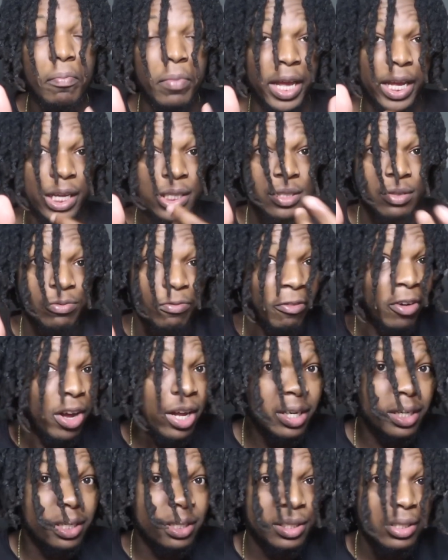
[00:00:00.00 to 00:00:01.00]
it's
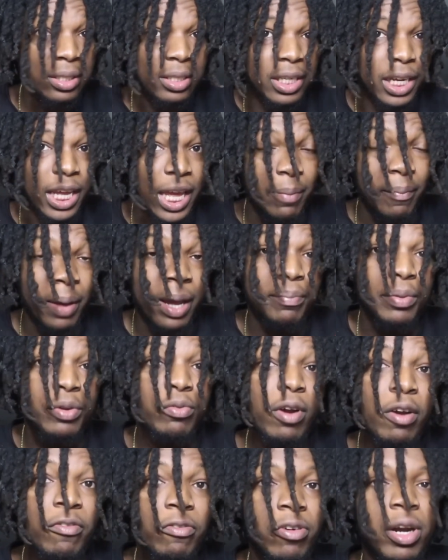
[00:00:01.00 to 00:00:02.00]
fun, it might be
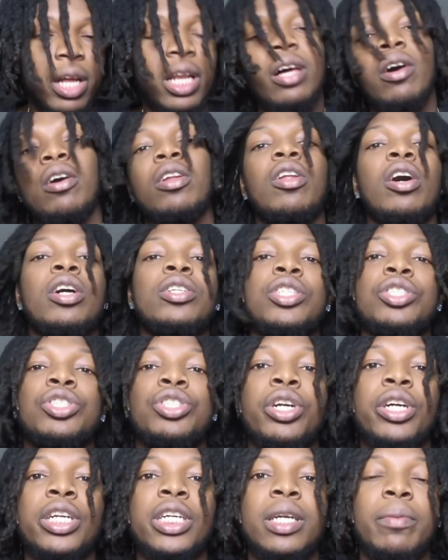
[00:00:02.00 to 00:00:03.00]
rough along the
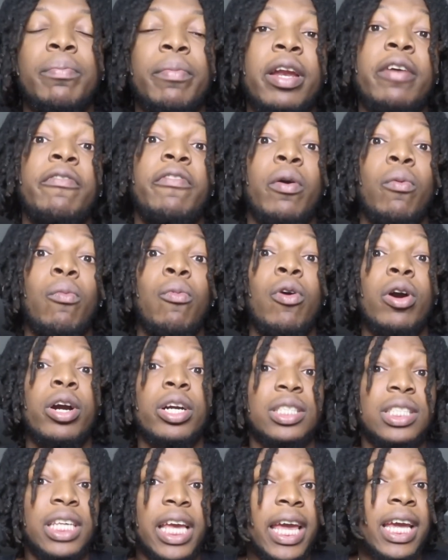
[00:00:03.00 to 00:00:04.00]
journey, but if it
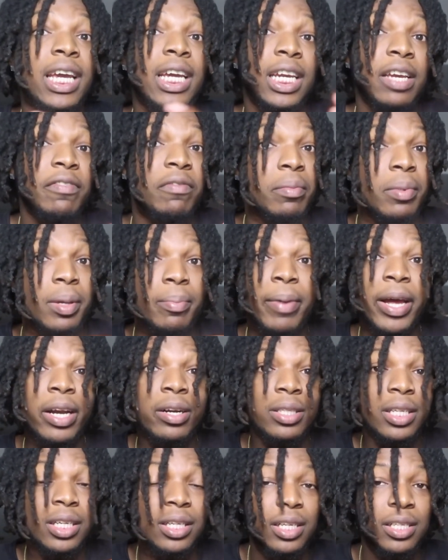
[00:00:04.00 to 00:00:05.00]
works, it could even be
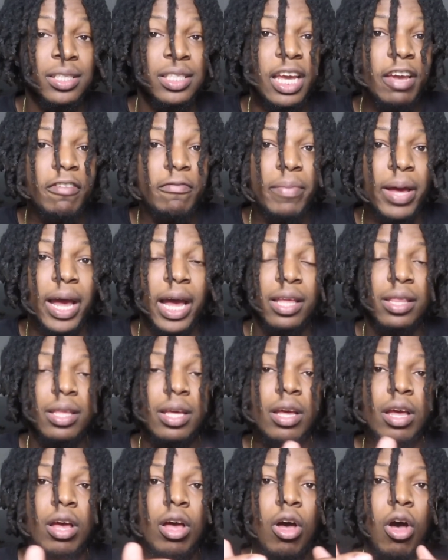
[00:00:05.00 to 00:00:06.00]
better than the safe
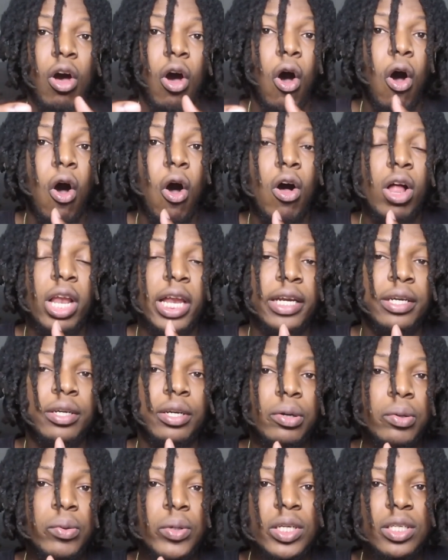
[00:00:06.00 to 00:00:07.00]
path. All I
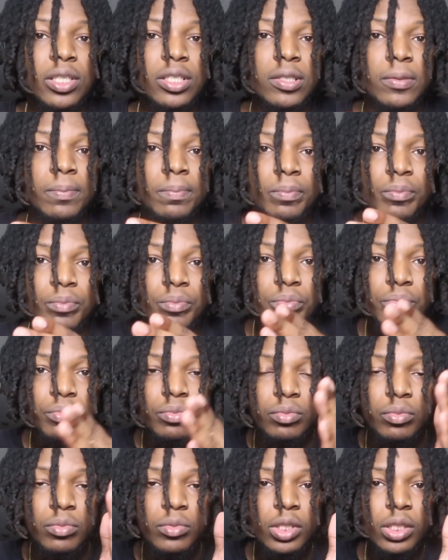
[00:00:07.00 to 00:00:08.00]
know is
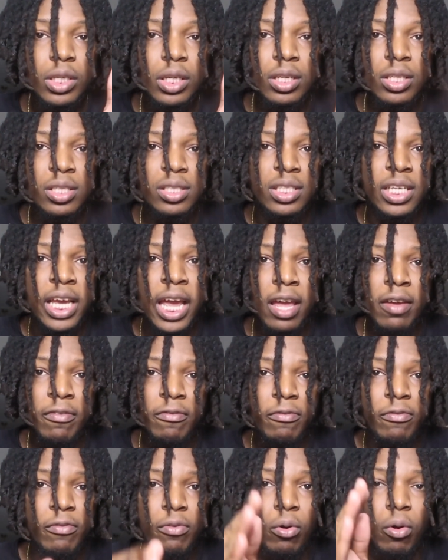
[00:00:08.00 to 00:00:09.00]

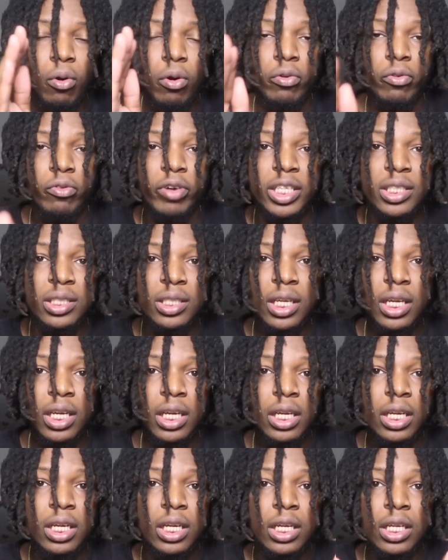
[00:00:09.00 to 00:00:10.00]
safe or risky,